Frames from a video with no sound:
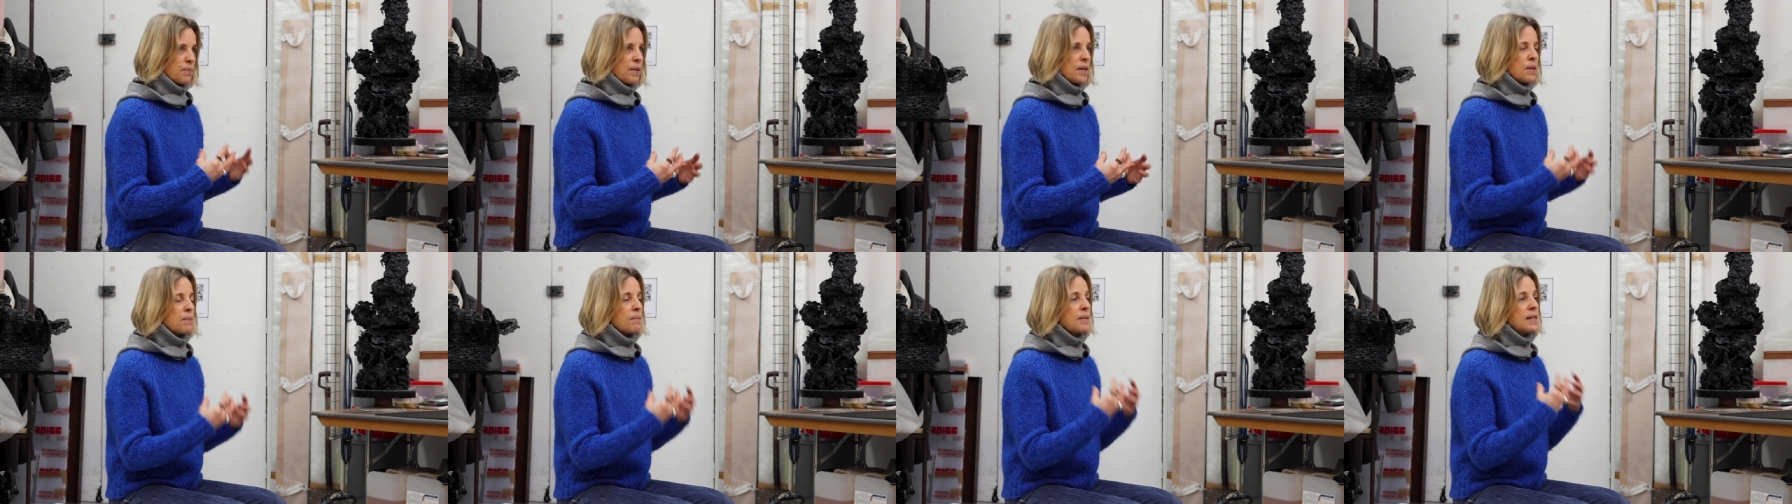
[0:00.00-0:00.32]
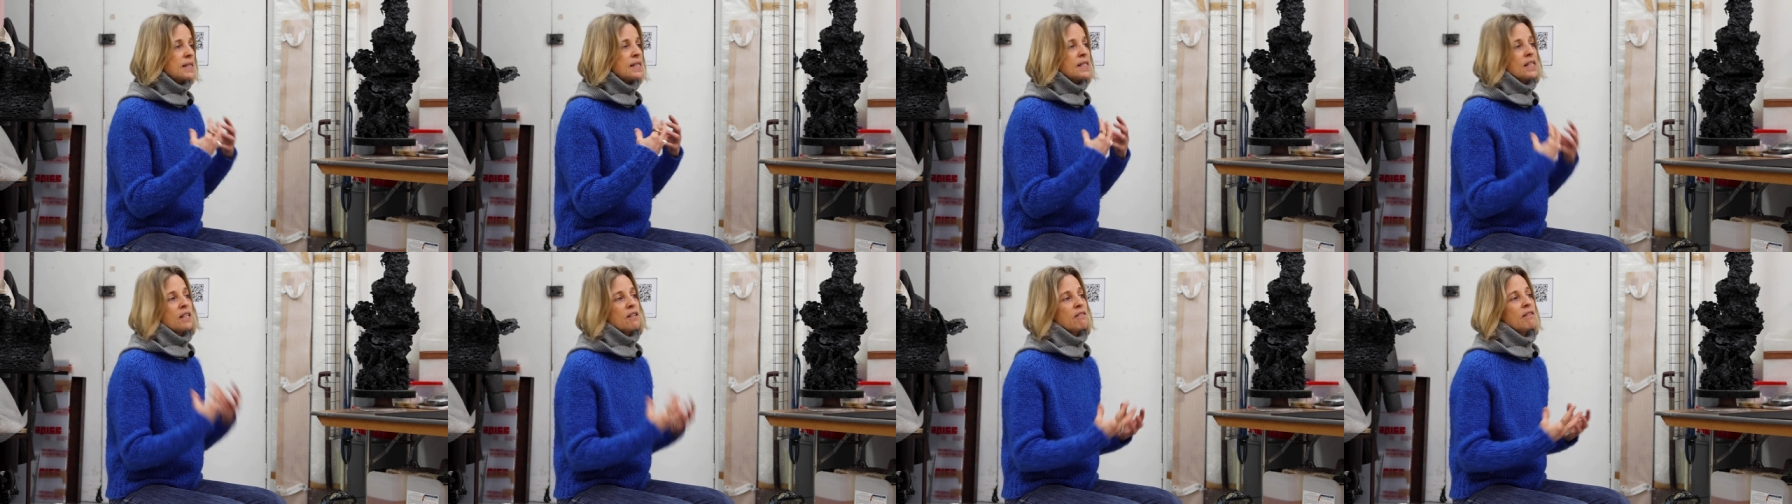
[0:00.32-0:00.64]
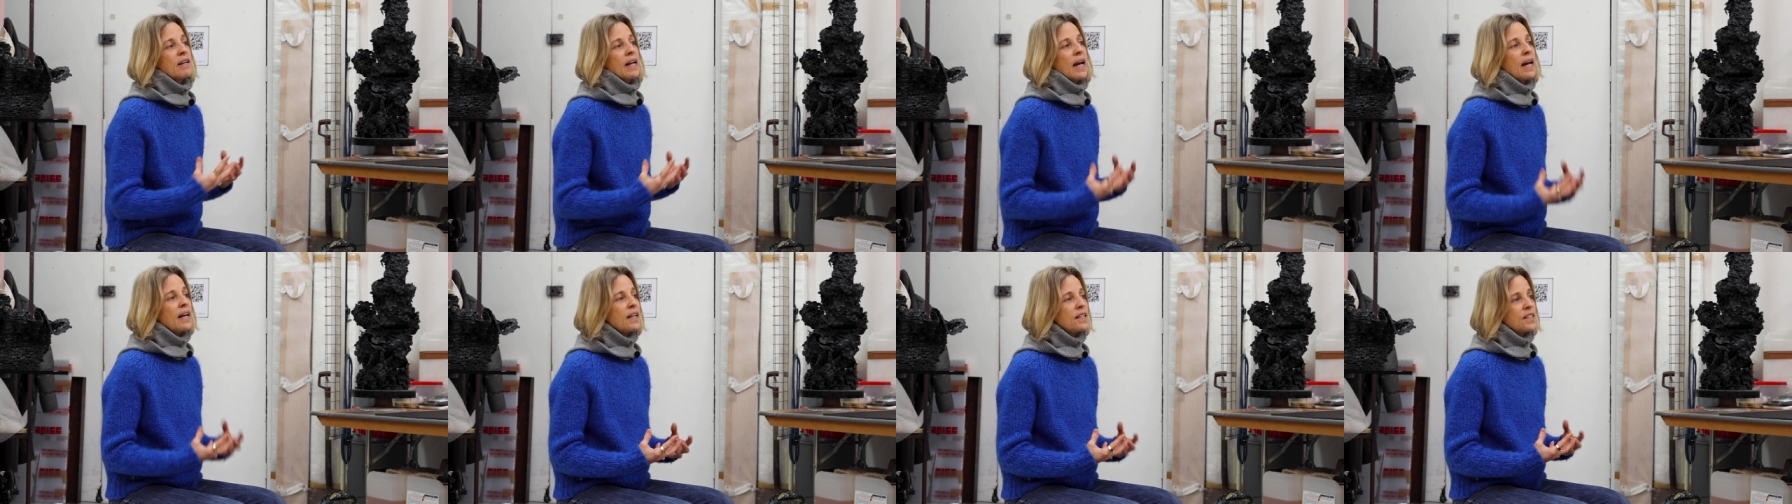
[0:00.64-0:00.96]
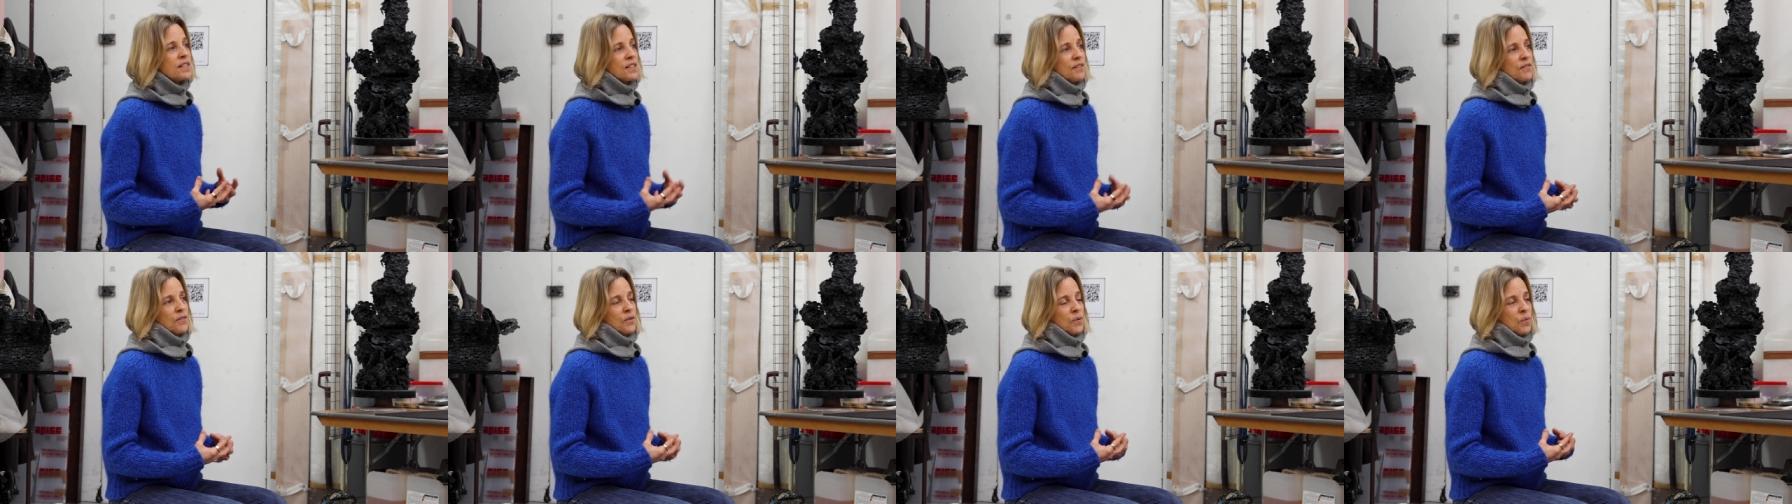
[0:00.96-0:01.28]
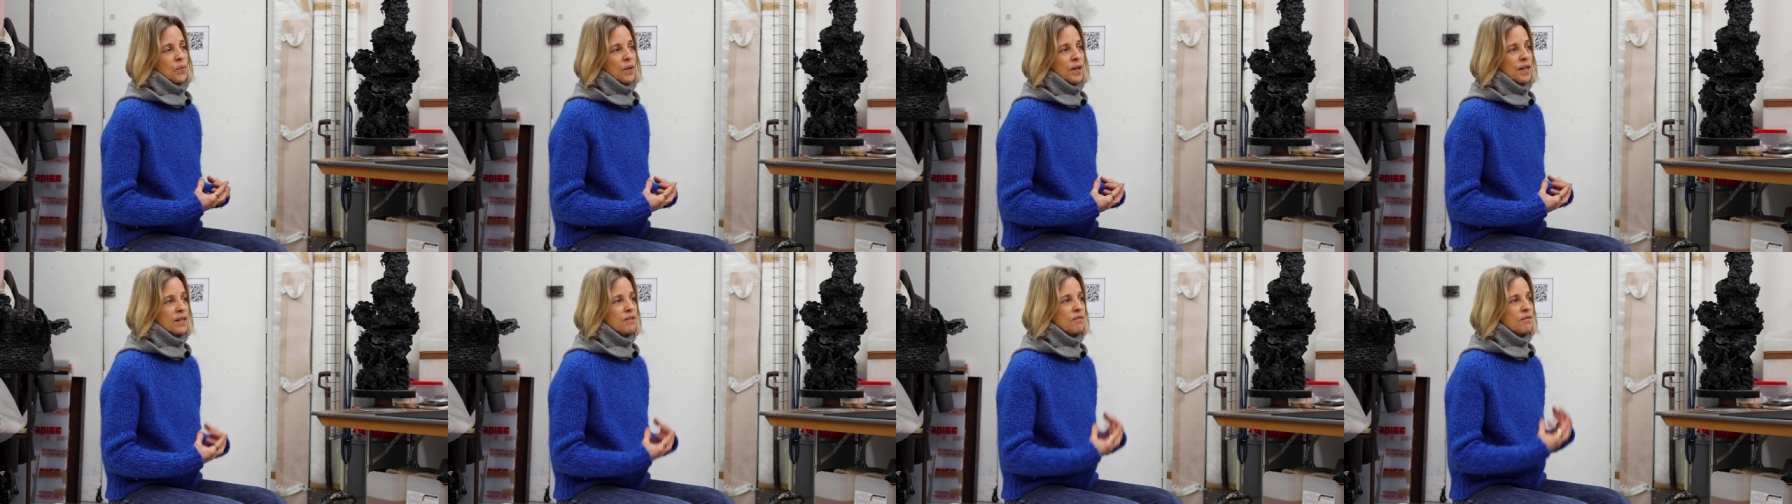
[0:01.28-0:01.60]
but the materiality of the
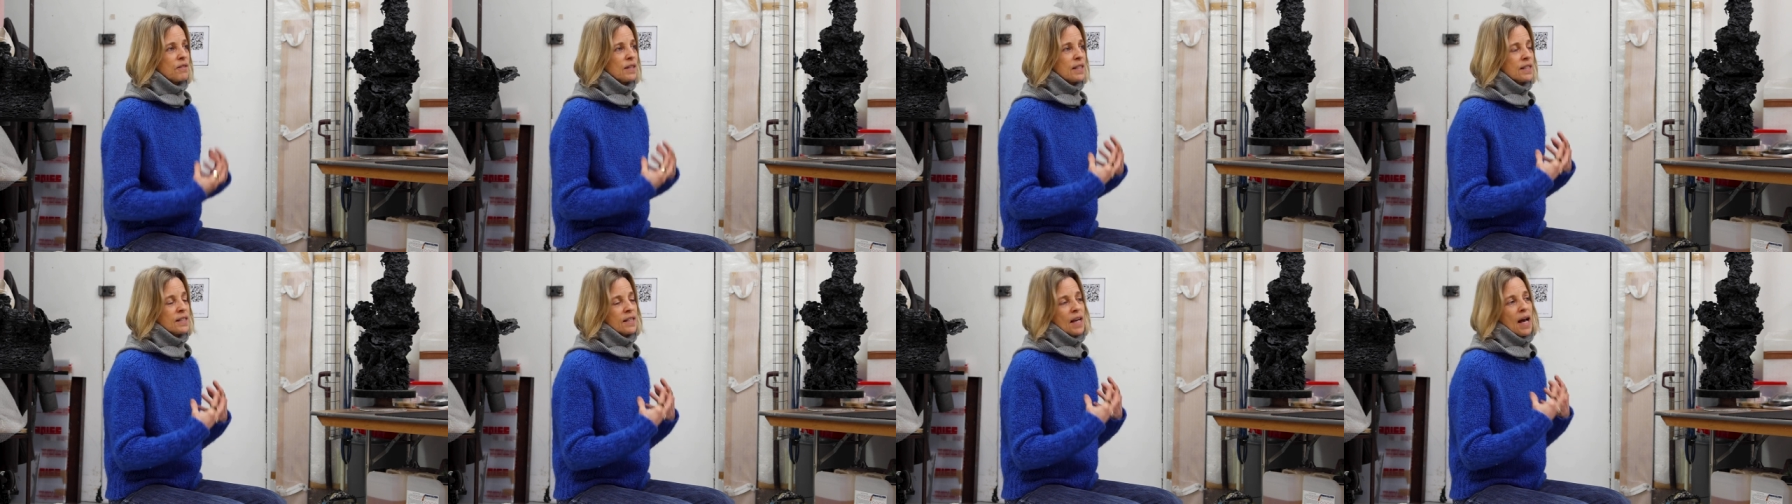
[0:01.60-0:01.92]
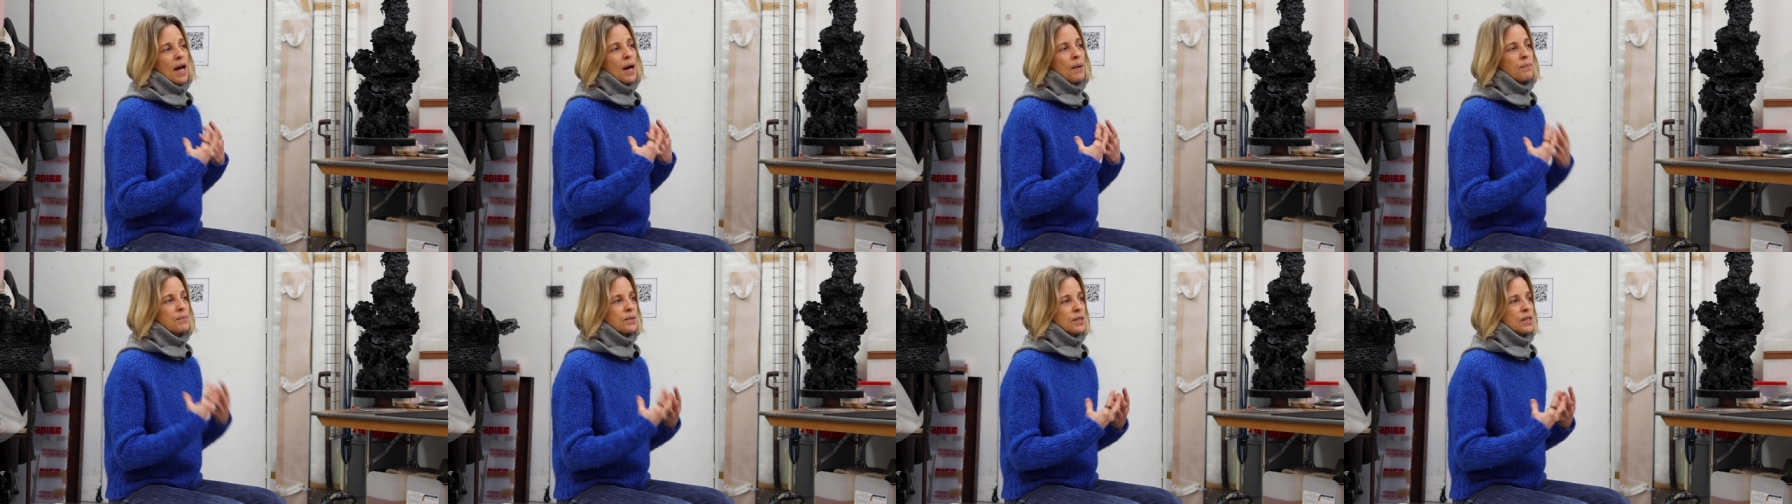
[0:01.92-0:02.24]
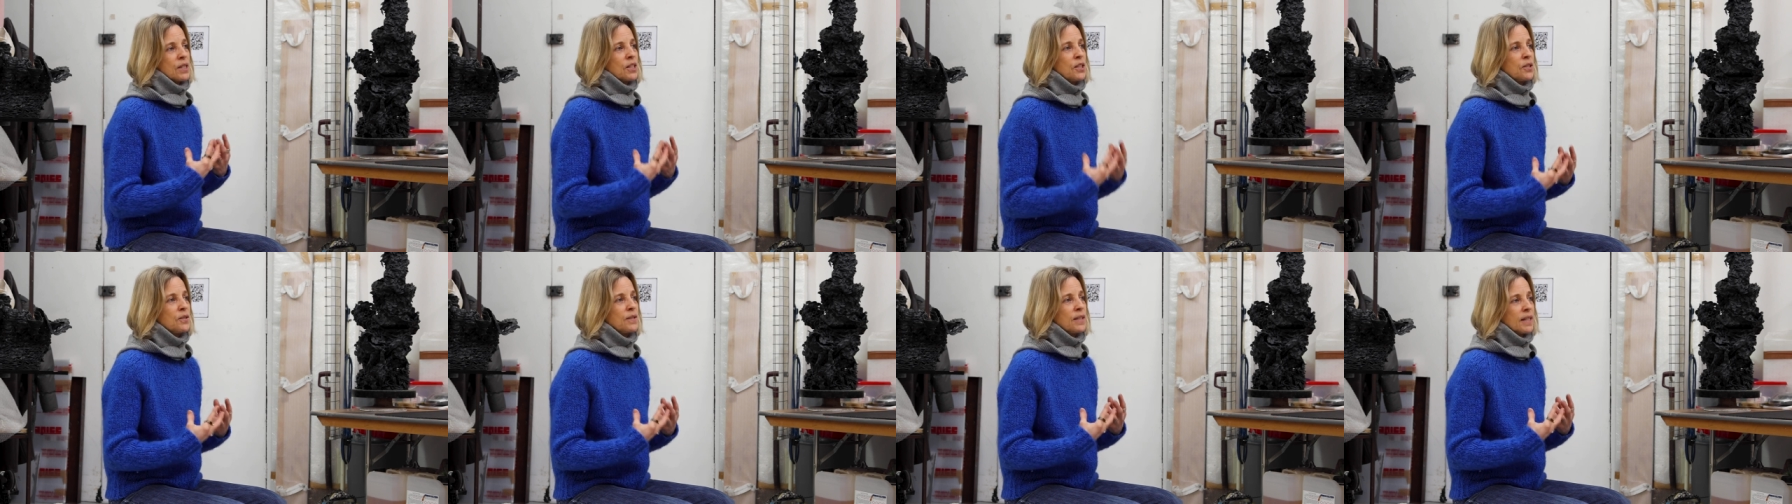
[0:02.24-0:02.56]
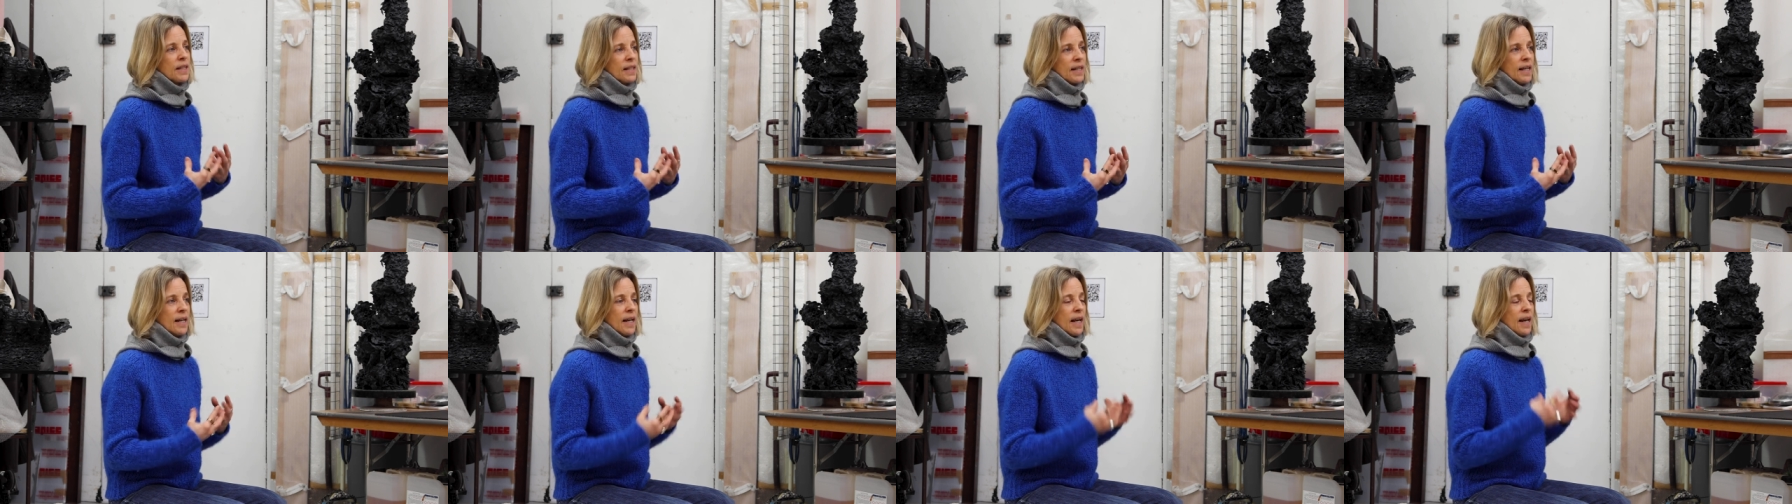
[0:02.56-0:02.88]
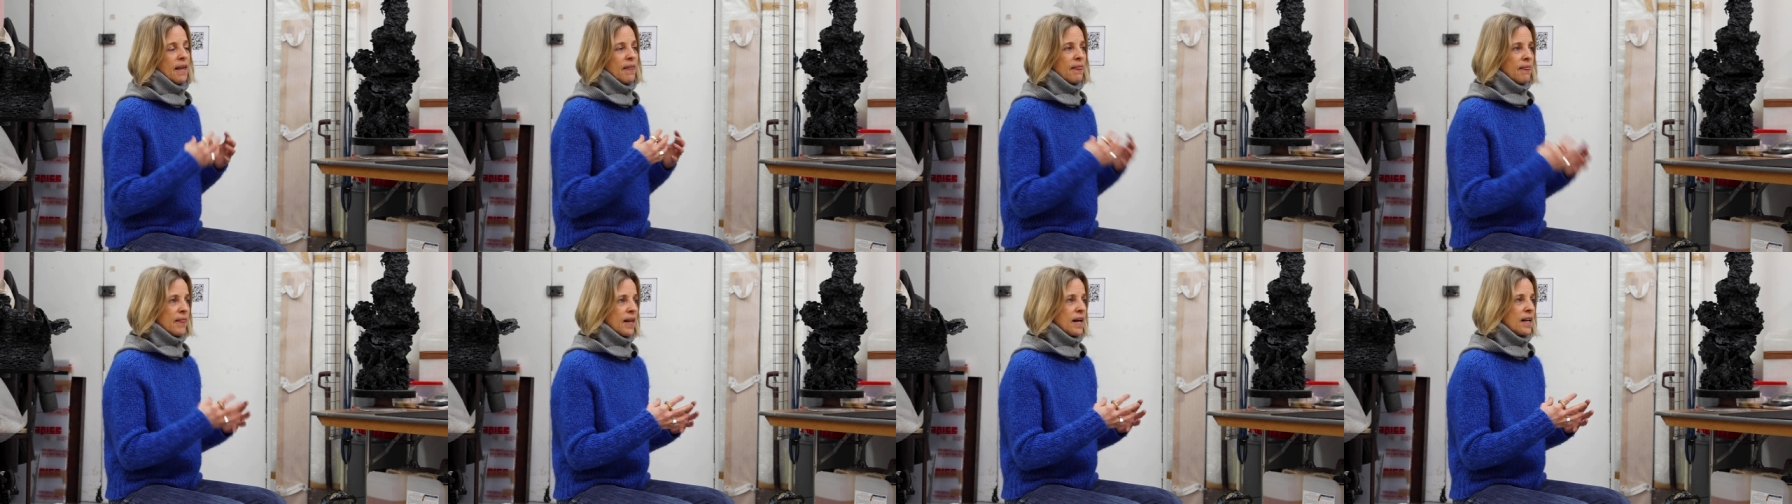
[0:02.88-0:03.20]
work is absolutely
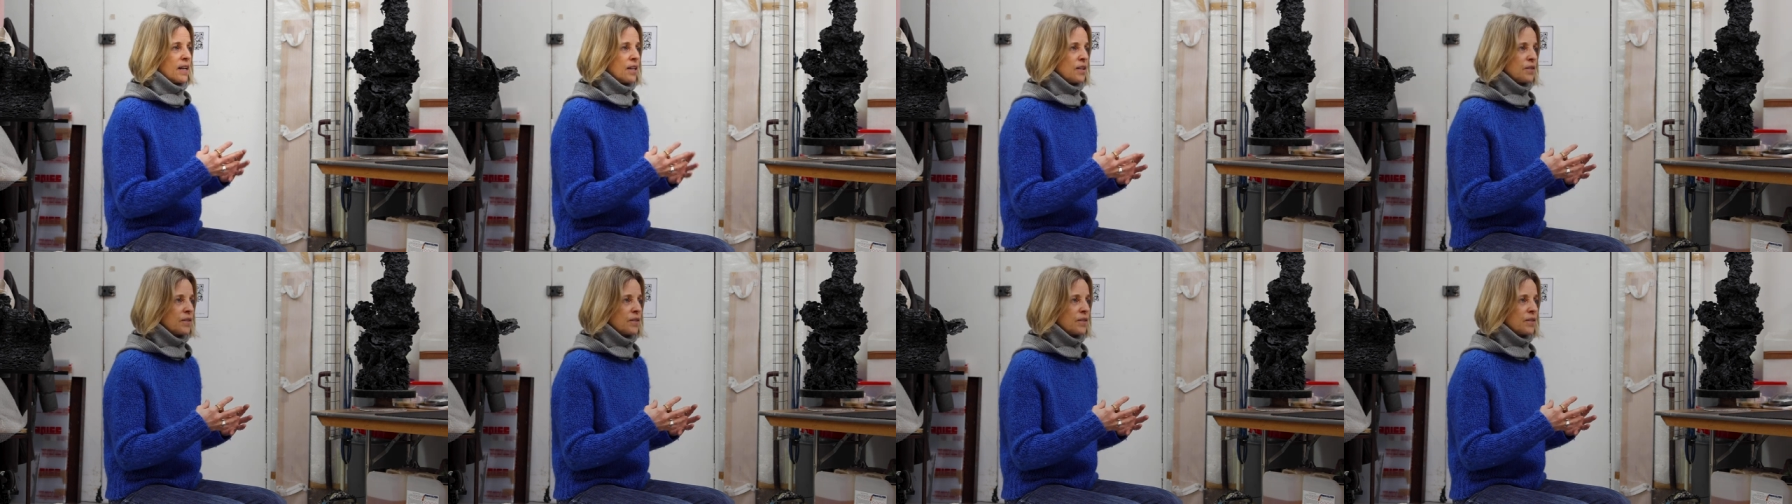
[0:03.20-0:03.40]
in that